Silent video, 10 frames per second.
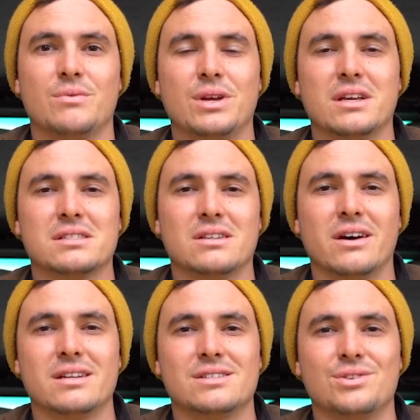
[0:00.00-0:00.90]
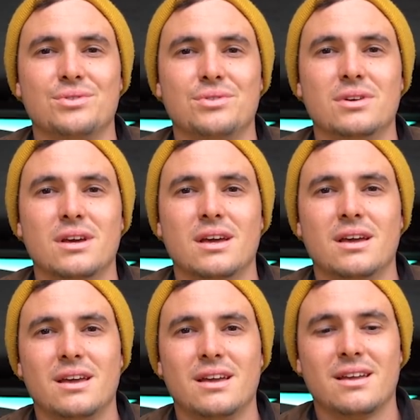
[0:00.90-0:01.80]
Really excited to
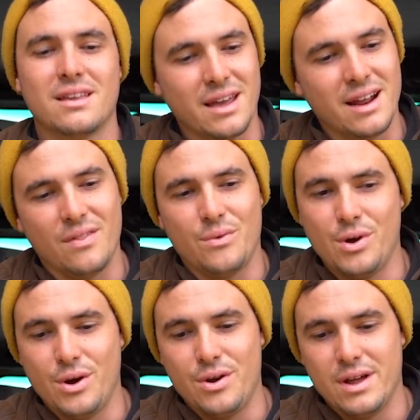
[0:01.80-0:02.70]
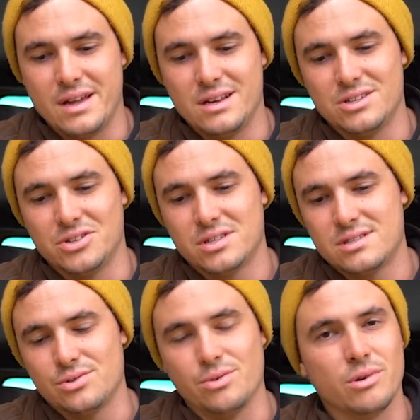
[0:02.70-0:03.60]
get out on the road and
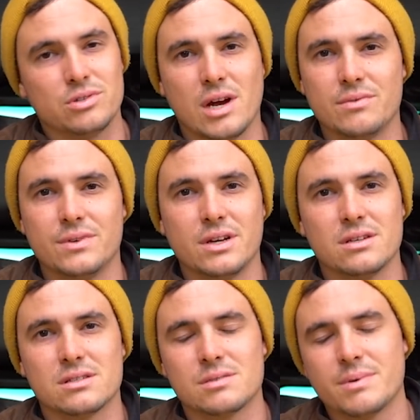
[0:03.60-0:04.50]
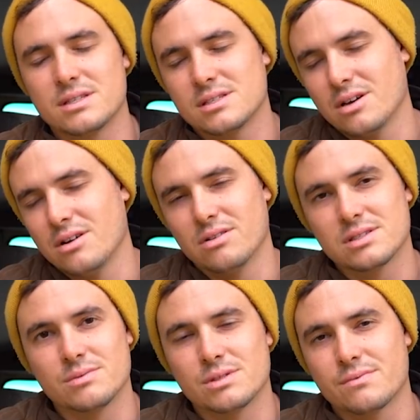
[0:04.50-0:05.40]
just do more travel videos. It's been so long
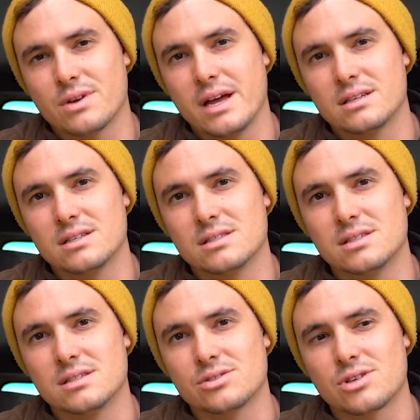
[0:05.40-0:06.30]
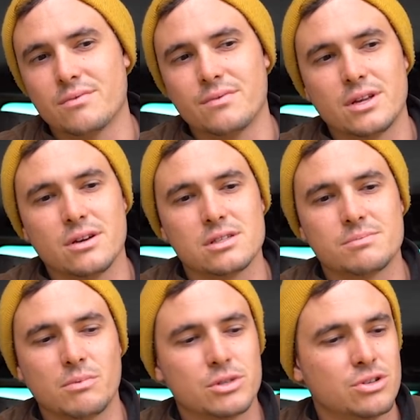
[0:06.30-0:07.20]
since we've had consistent travel
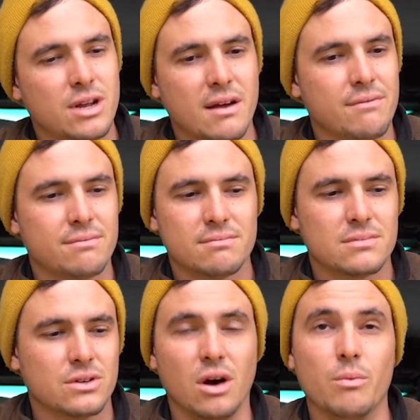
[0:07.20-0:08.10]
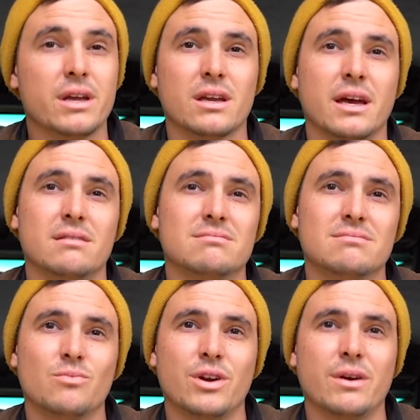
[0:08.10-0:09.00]
videos, but we should have, God, we could get,
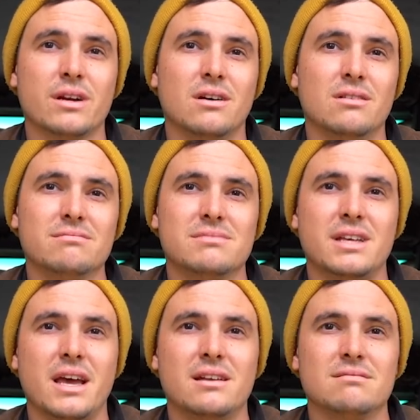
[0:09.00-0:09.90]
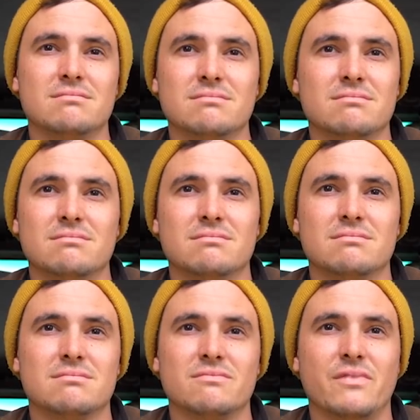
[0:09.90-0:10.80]
what do you reckon, Hole? 10,
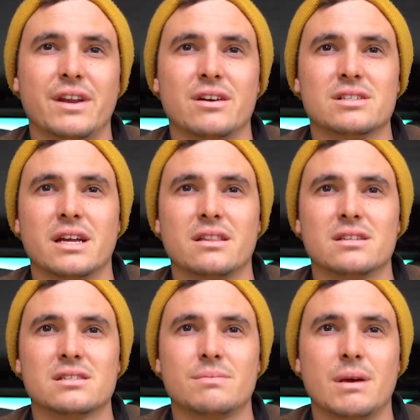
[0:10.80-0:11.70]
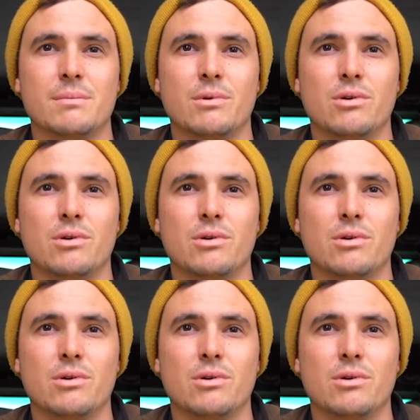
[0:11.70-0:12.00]
videos out of this, maybe more.